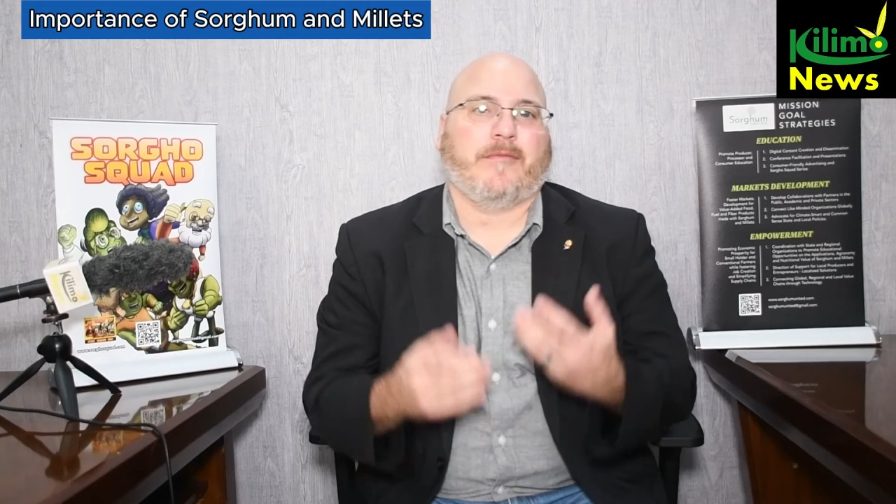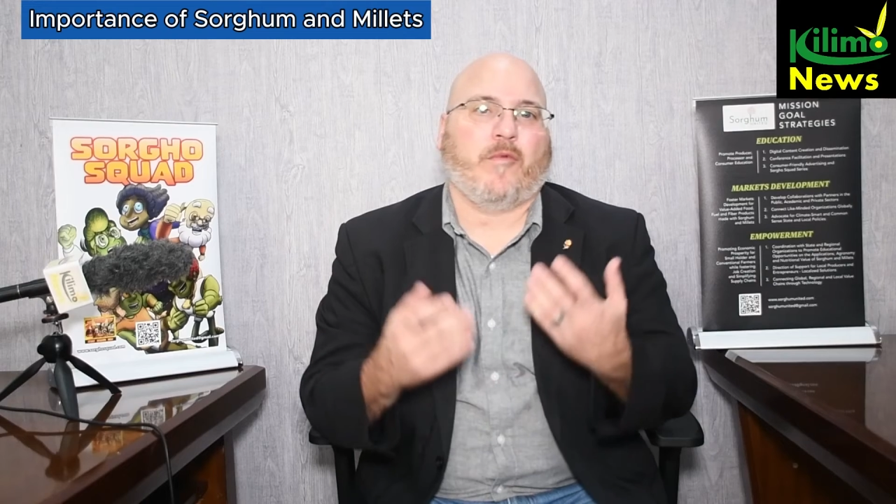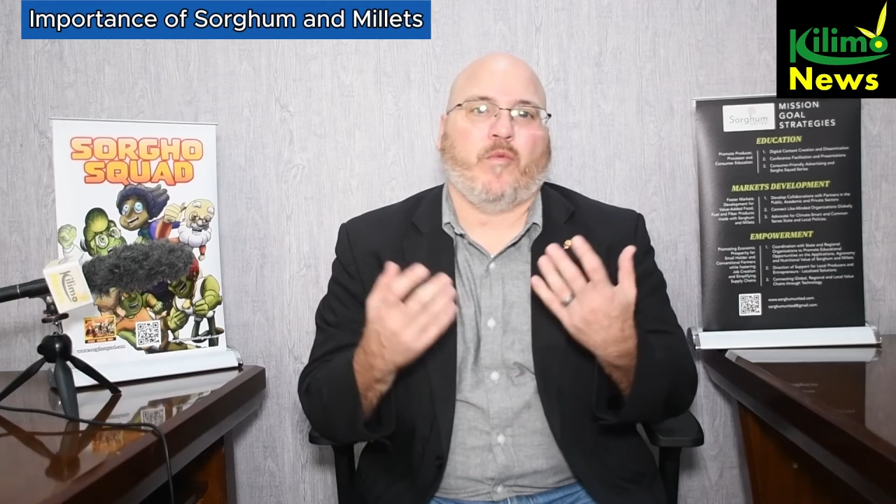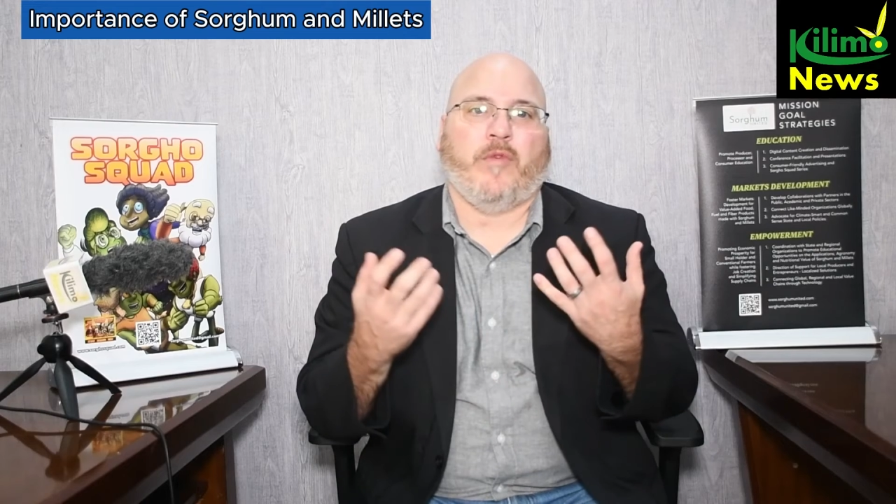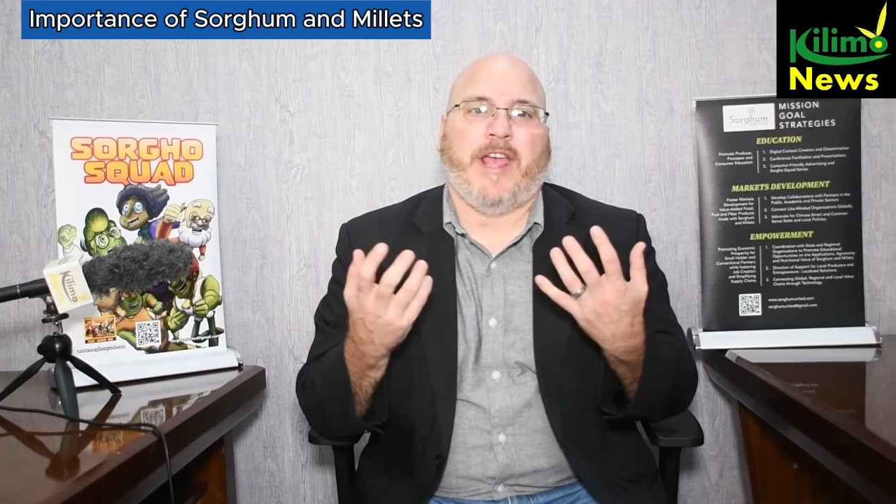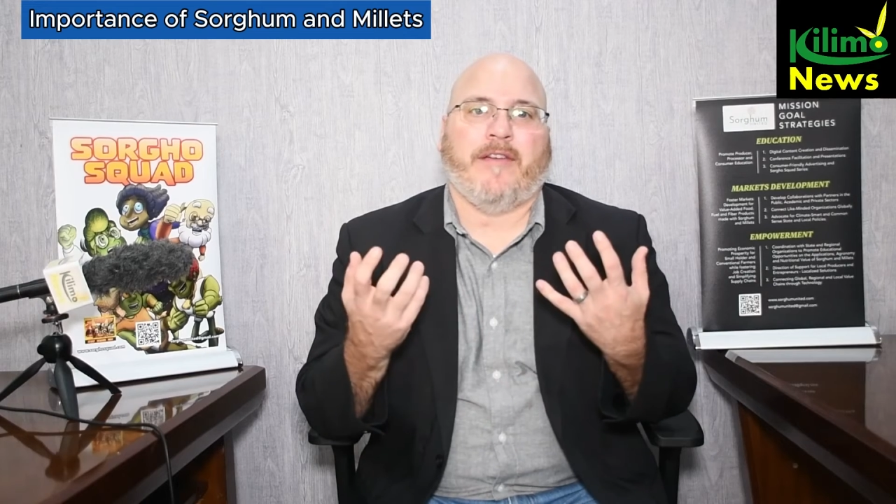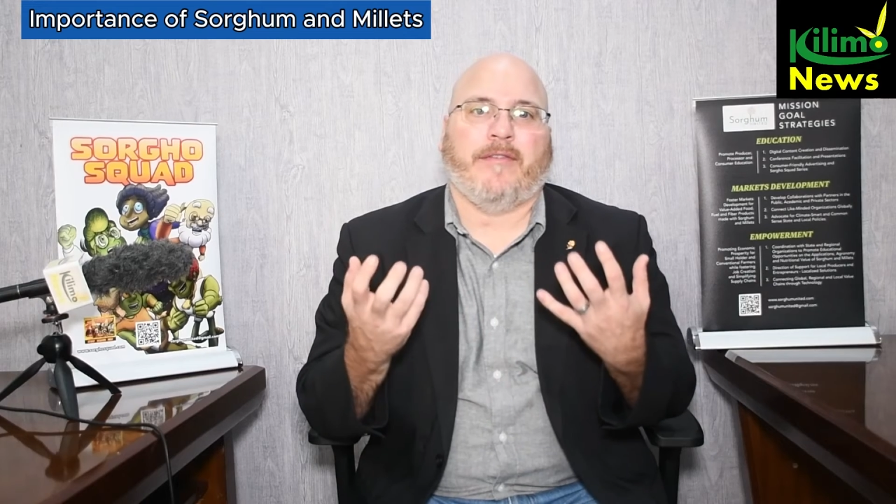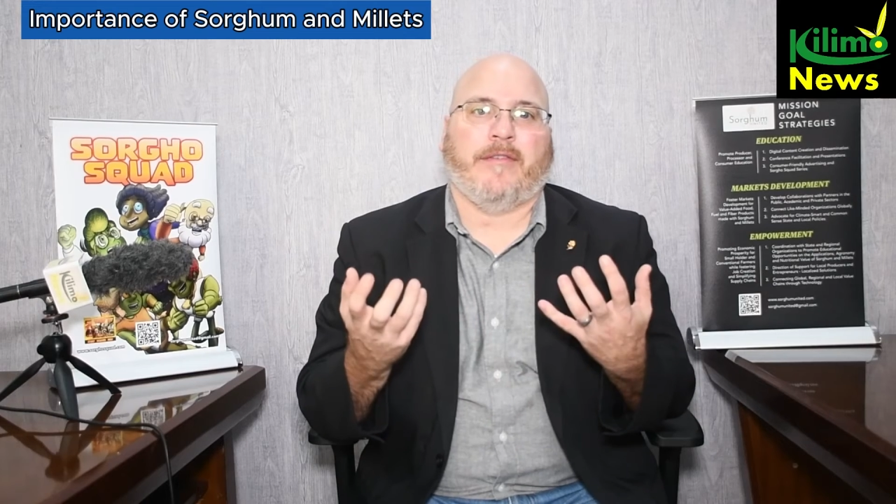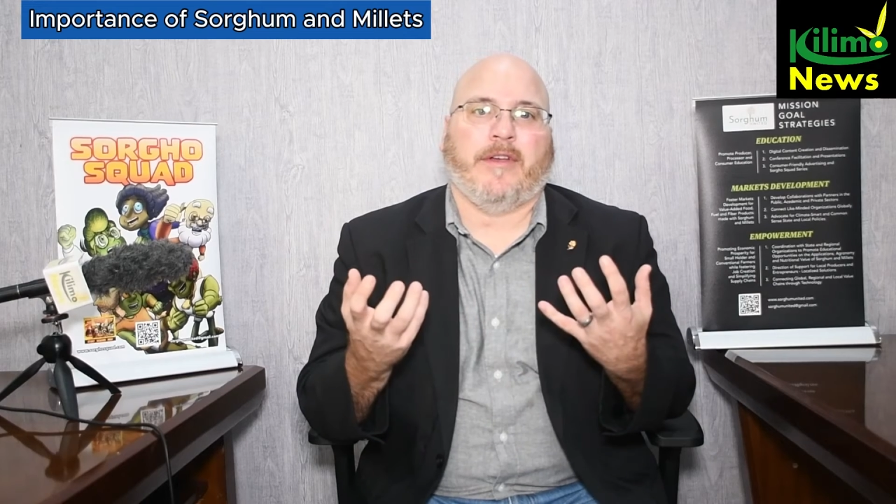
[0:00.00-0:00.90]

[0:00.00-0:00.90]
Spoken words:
we have